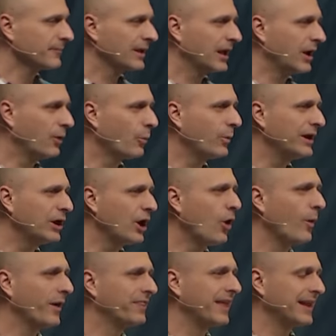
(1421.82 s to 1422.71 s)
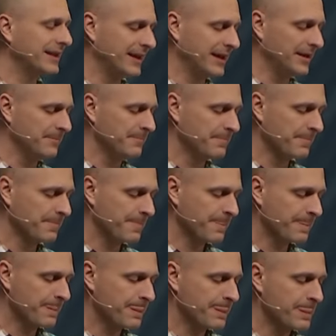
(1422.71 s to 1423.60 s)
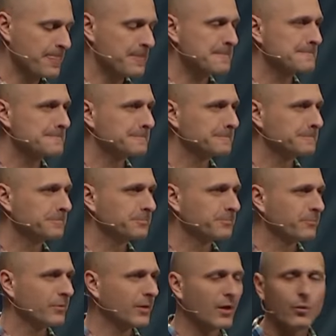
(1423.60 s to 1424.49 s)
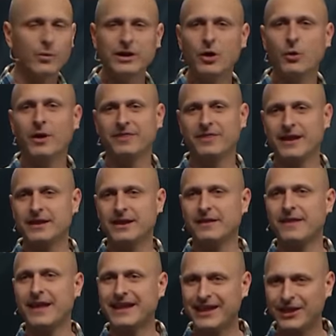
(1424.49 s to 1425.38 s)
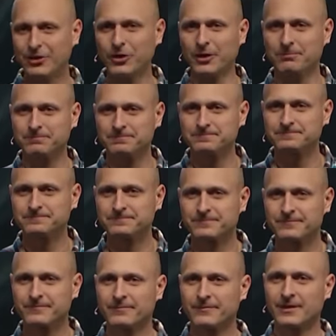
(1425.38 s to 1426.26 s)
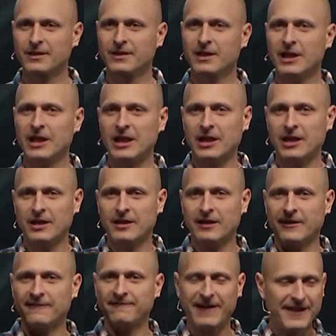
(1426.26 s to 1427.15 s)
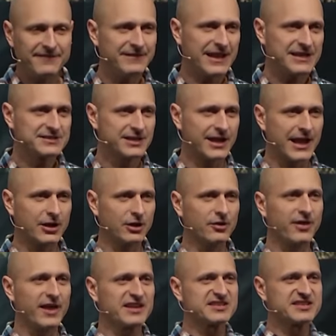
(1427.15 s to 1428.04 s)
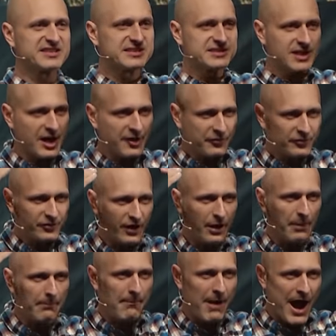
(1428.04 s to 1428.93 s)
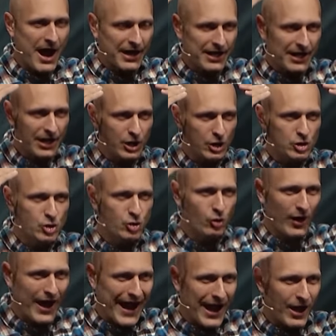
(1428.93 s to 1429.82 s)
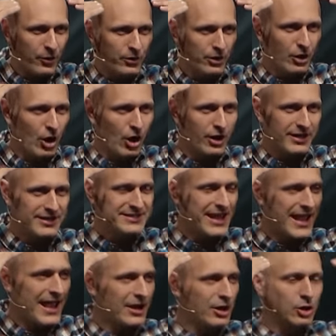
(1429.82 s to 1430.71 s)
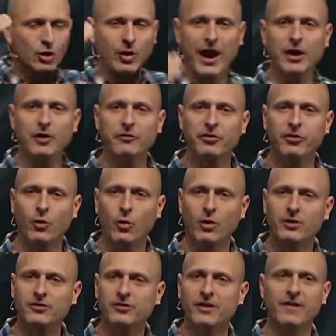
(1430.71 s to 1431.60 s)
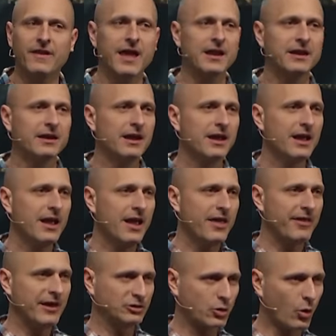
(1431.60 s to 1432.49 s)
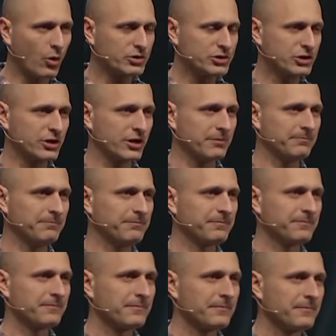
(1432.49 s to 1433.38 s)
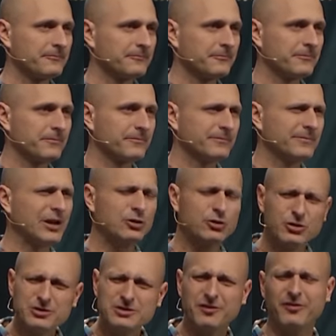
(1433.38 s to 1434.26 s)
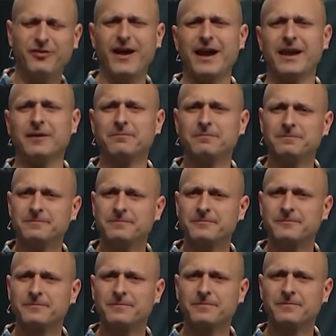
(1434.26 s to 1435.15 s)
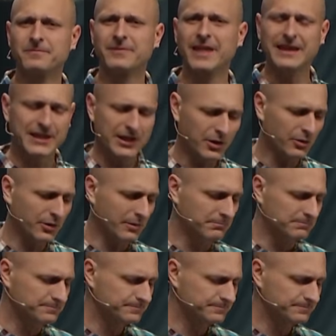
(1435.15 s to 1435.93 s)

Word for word: And we know what they did. We know what they did. They killed him. Five days later, they stuffed a mocking crown on his head, a crown of thorns, and then they tortured him. They crucified him. They killed him.